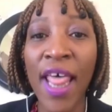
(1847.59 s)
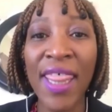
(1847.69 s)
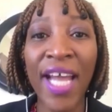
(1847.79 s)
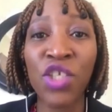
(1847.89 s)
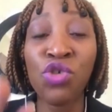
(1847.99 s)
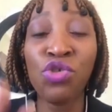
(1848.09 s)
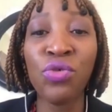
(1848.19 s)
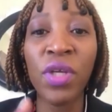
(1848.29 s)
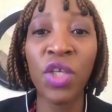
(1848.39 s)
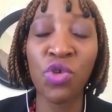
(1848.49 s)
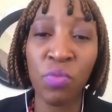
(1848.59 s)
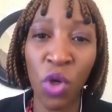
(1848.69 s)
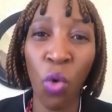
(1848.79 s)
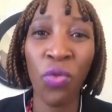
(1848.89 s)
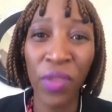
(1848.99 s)
that you need to be
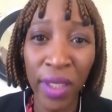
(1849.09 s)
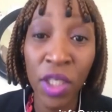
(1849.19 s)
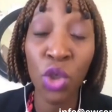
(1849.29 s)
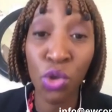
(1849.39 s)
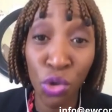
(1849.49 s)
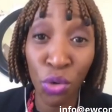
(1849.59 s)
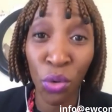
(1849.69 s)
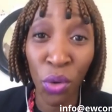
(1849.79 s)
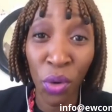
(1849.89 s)
authentic to.